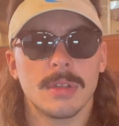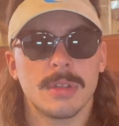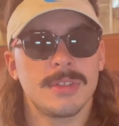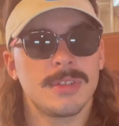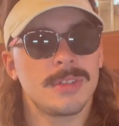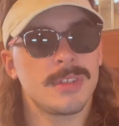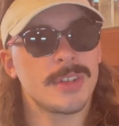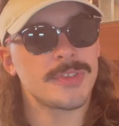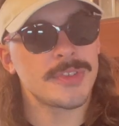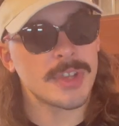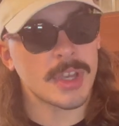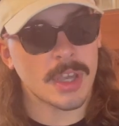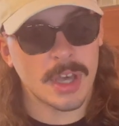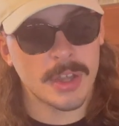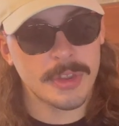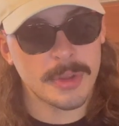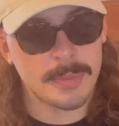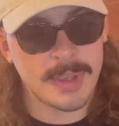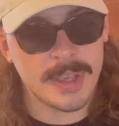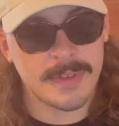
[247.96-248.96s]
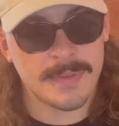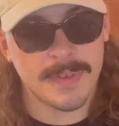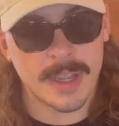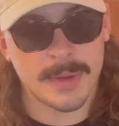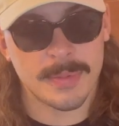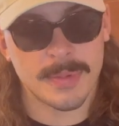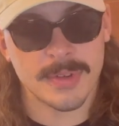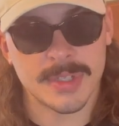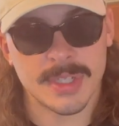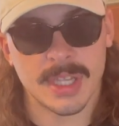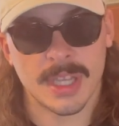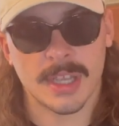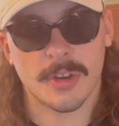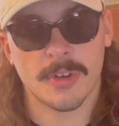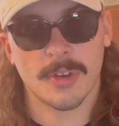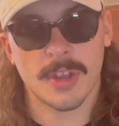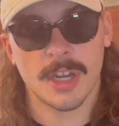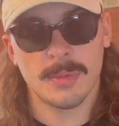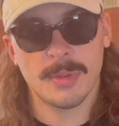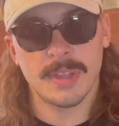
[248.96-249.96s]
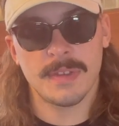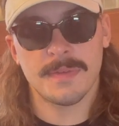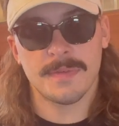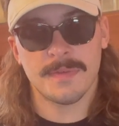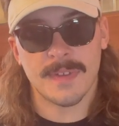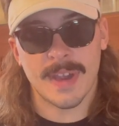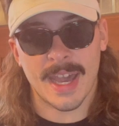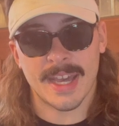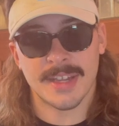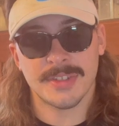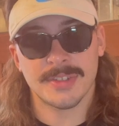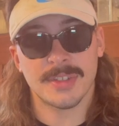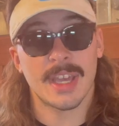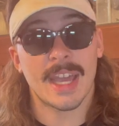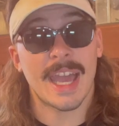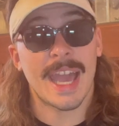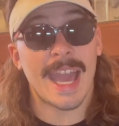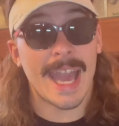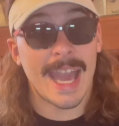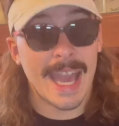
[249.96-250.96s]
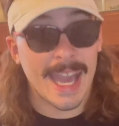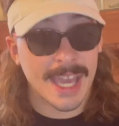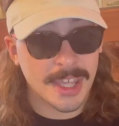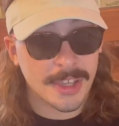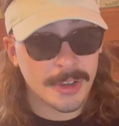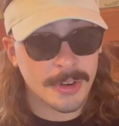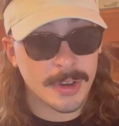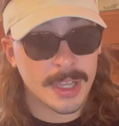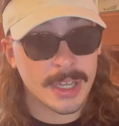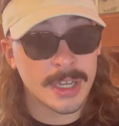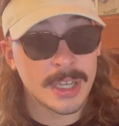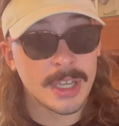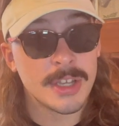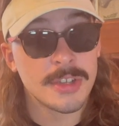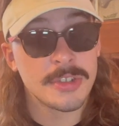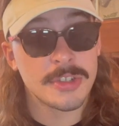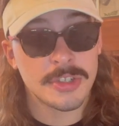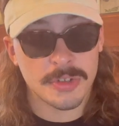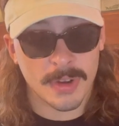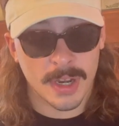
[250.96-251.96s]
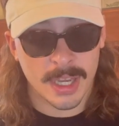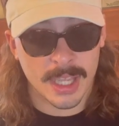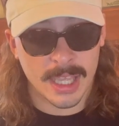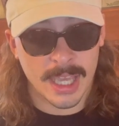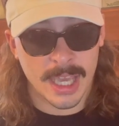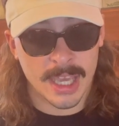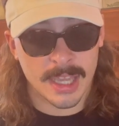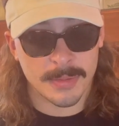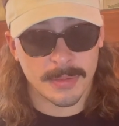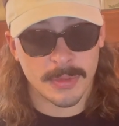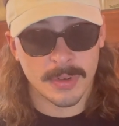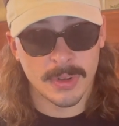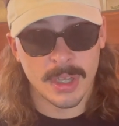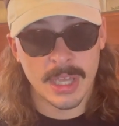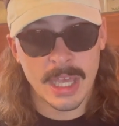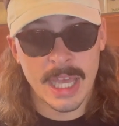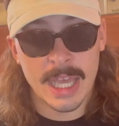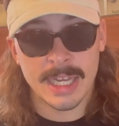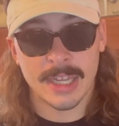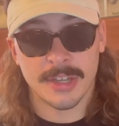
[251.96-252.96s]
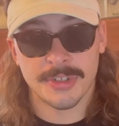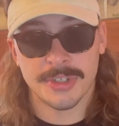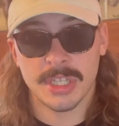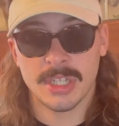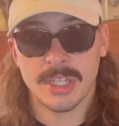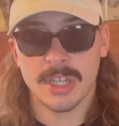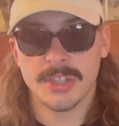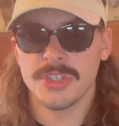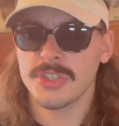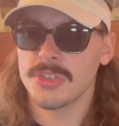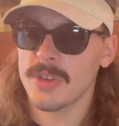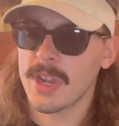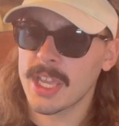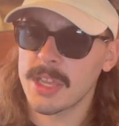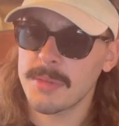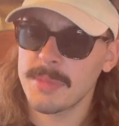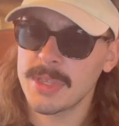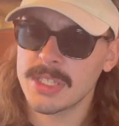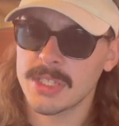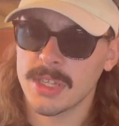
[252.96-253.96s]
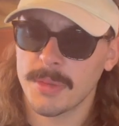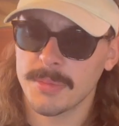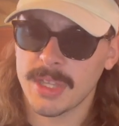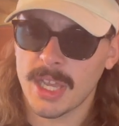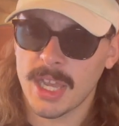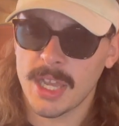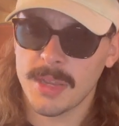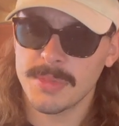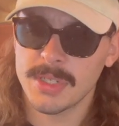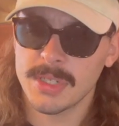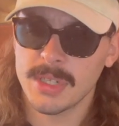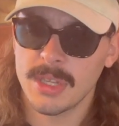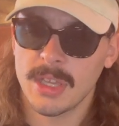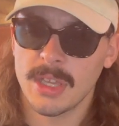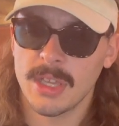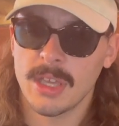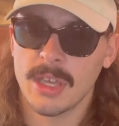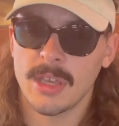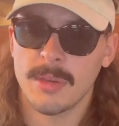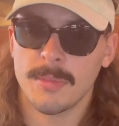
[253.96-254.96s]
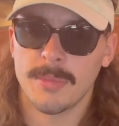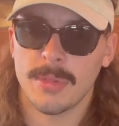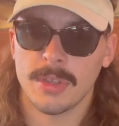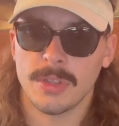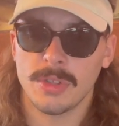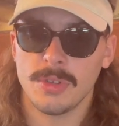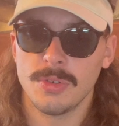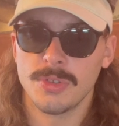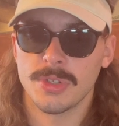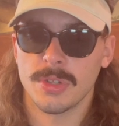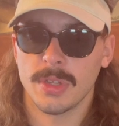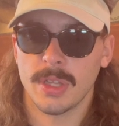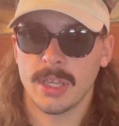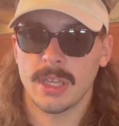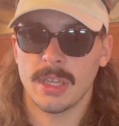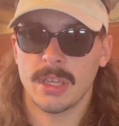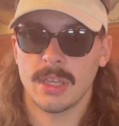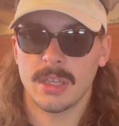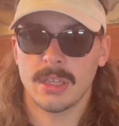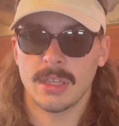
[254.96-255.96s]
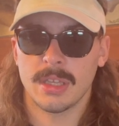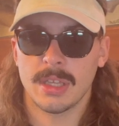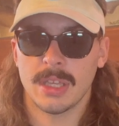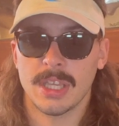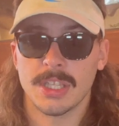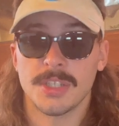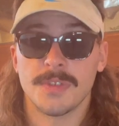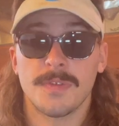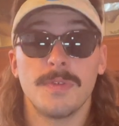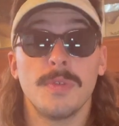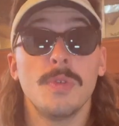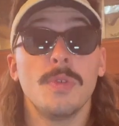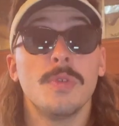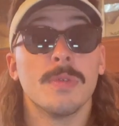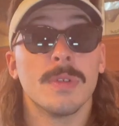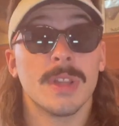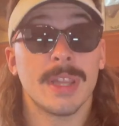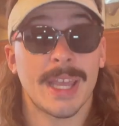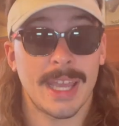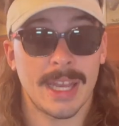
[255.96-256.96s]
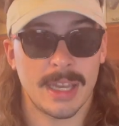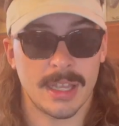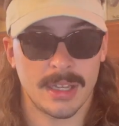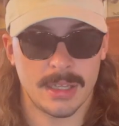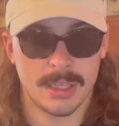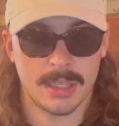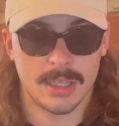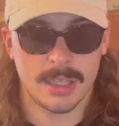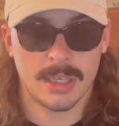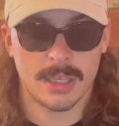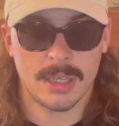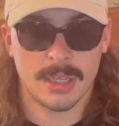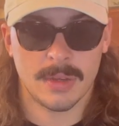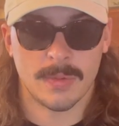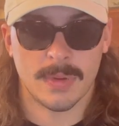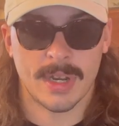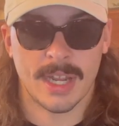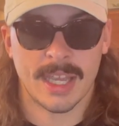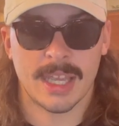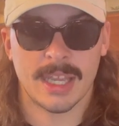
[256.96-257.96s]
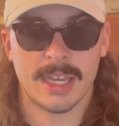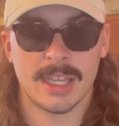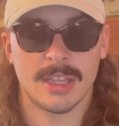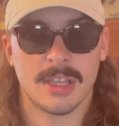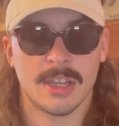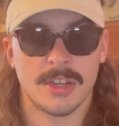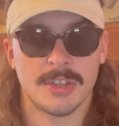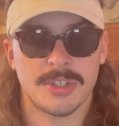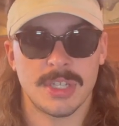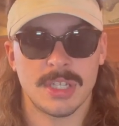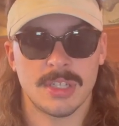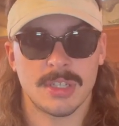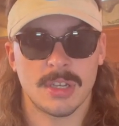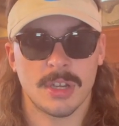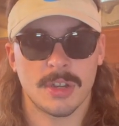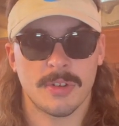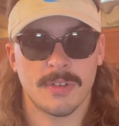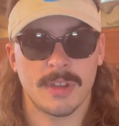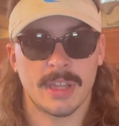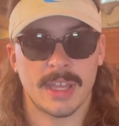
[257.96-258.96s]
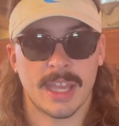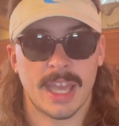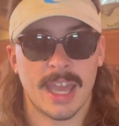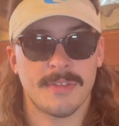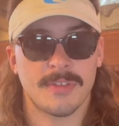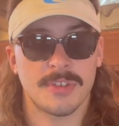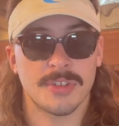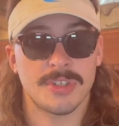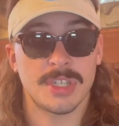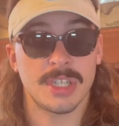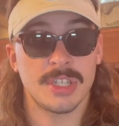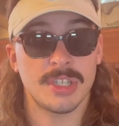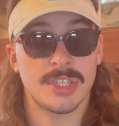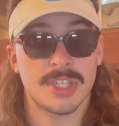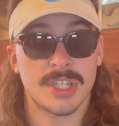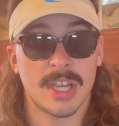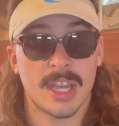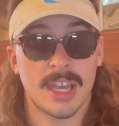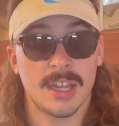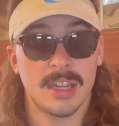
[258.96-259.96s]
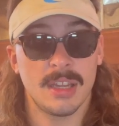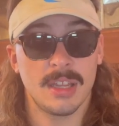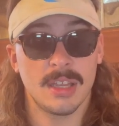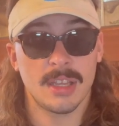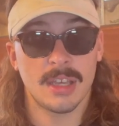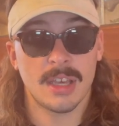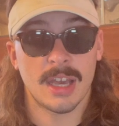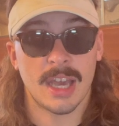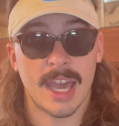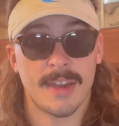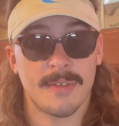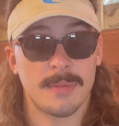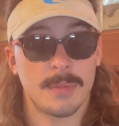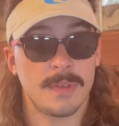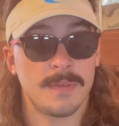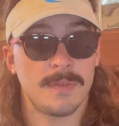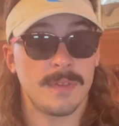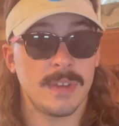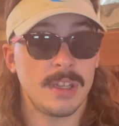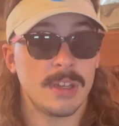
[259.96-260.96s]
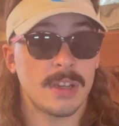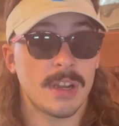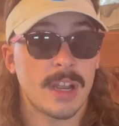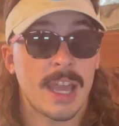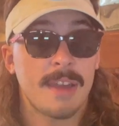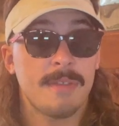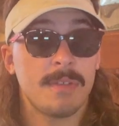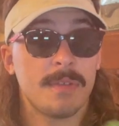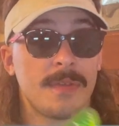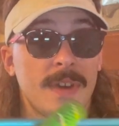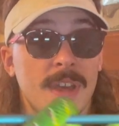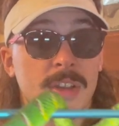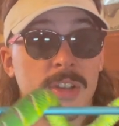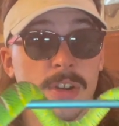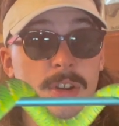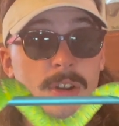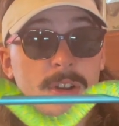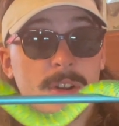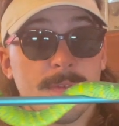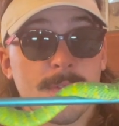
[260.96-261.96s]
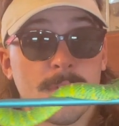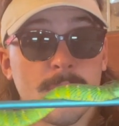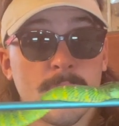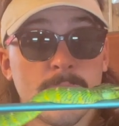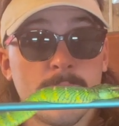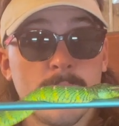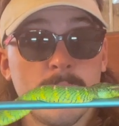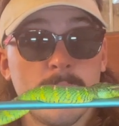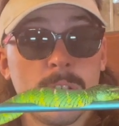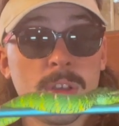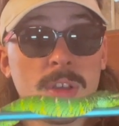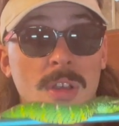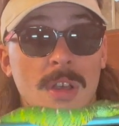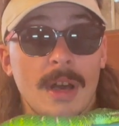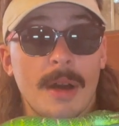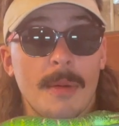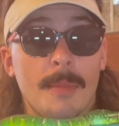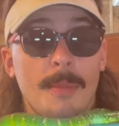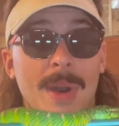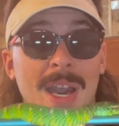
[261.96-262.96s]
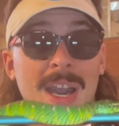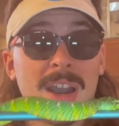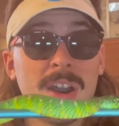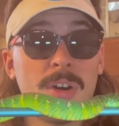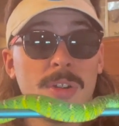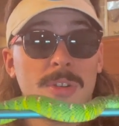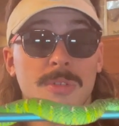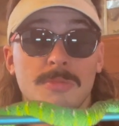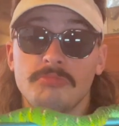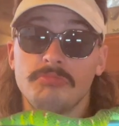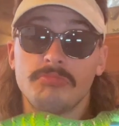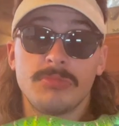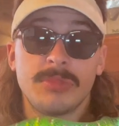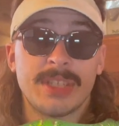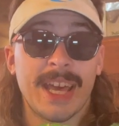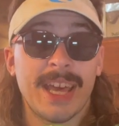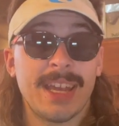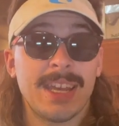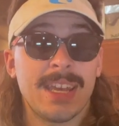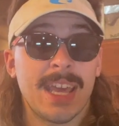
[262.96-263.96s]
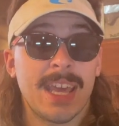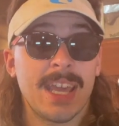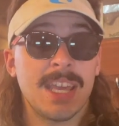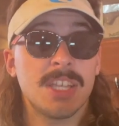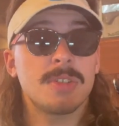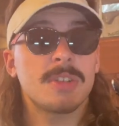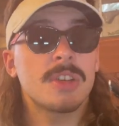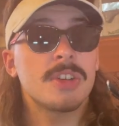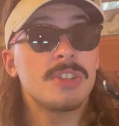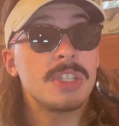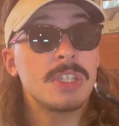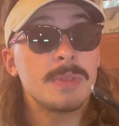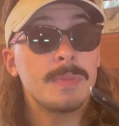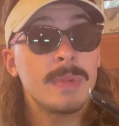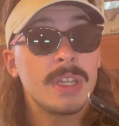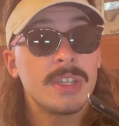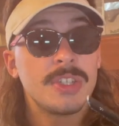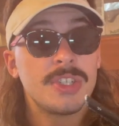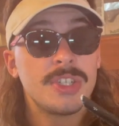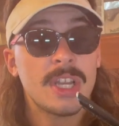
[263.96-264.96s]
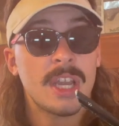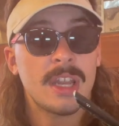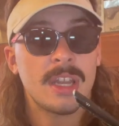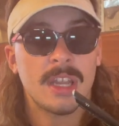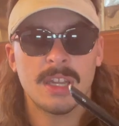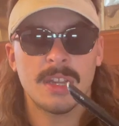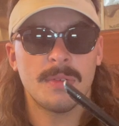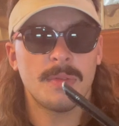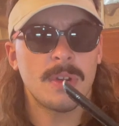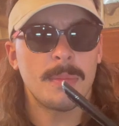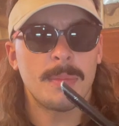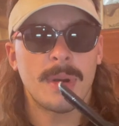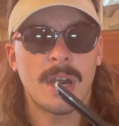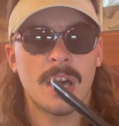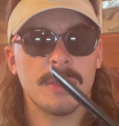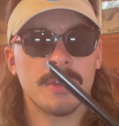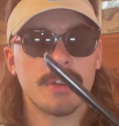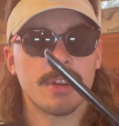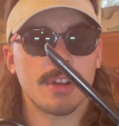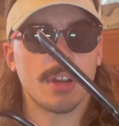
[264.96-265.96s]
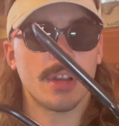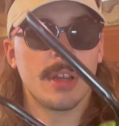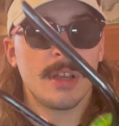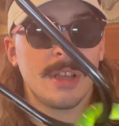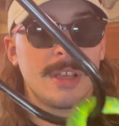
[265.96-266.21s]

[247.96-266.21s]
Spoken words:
Just like other pit vipers, incredibly fast, accurate striking animal. Now, she does strike at me sometimes, but usually it's food related. When I get in there and she's hungry, like after she's shed, I haven't been feeding her. I haven't fed her for about 10 days because she's been in shed and I didn't want to bother her.